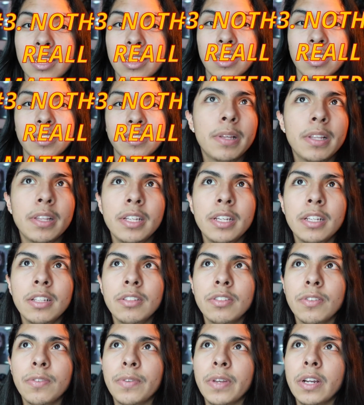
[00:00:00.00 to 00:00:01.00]
is
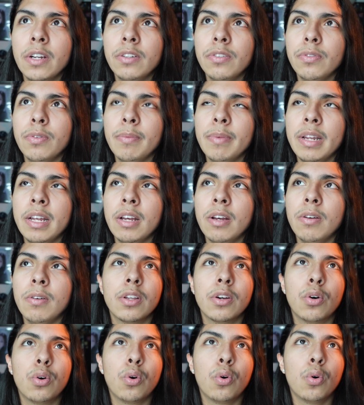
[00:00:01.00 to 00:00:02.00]
billions of years from now,
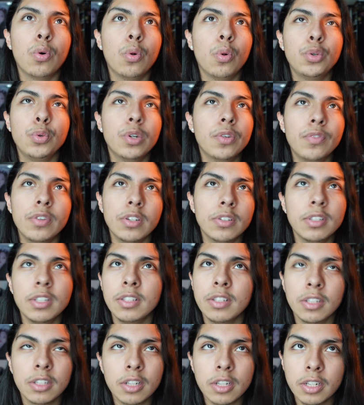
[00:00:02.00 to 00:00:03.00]
the whole universe
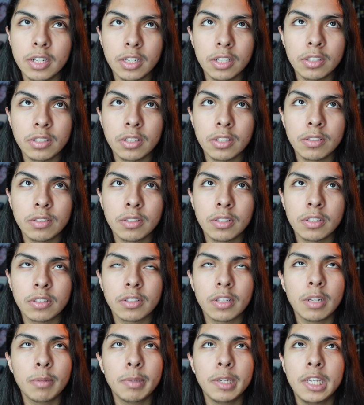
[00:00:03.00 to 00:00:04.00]
isn't gonna exist. It's
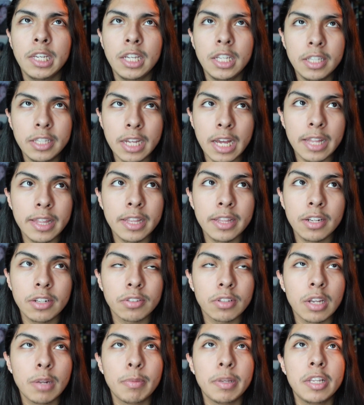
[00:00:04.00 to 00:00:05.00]
gonna be heat death, and
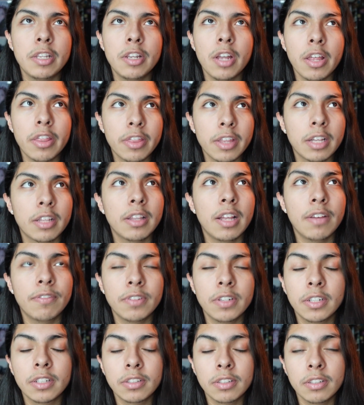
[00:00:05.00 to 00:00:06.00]
there's gonna be nothing
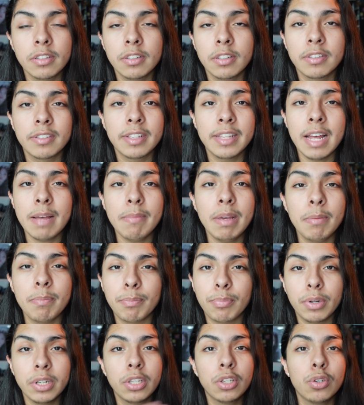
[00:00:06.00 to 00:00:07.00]
left in existence. And that
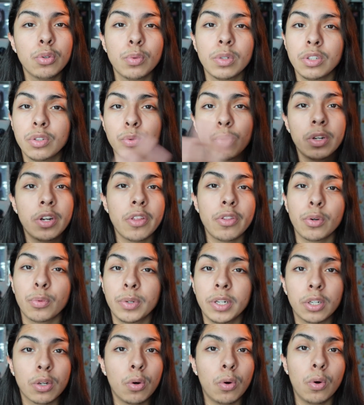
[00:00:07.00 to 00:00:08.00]
might bring you into another
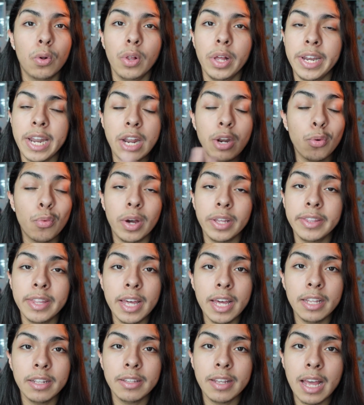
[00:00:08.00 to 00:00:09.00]
weird hole, and I don't want
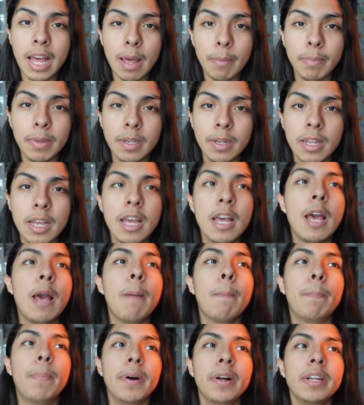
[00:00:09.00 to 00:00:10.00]
that to happen,
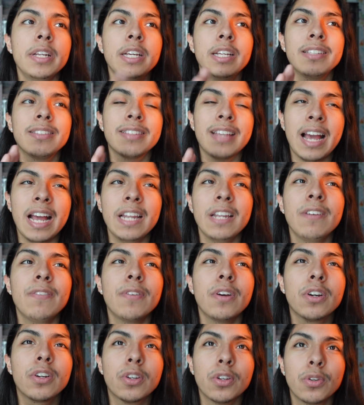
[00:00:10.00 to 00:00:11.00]
but it's kind of
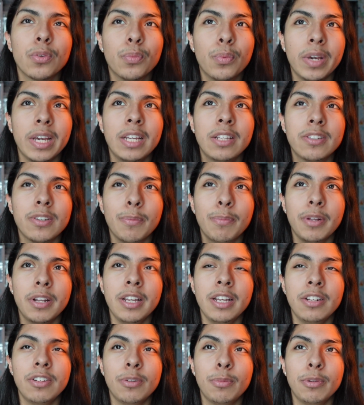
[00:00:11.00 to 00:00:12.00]
a good way to put
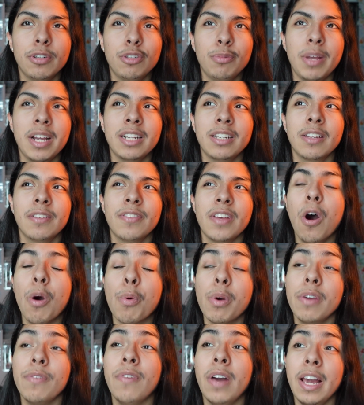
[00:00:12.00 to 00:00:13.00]
it into perspective.
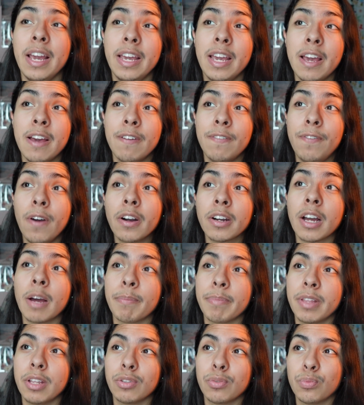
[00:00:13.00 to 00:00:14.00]
Oh, if I fuck
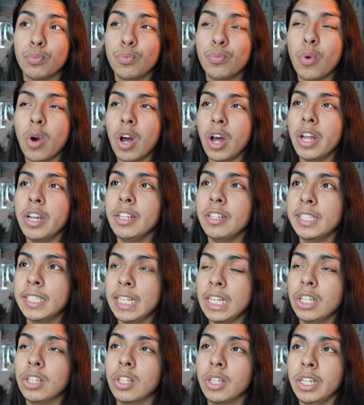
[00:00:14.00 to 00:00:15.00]
up this one
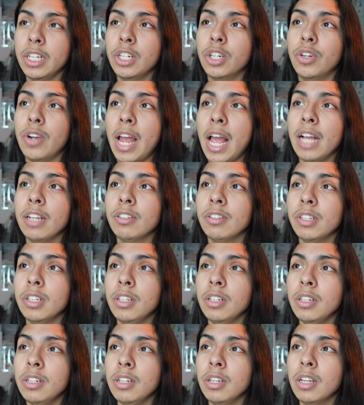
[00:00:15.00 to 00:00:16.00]
single
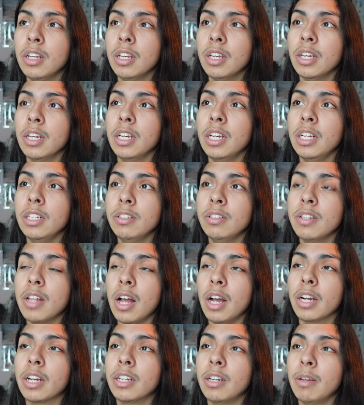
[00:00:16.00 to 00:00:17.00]
interaction, it's
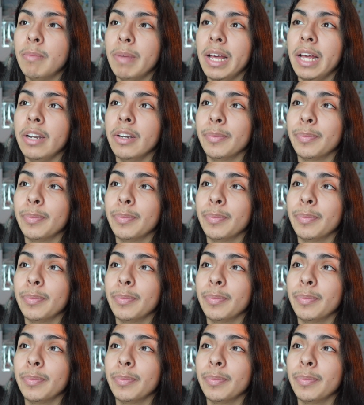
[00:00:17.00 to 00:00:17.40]
not gonna matter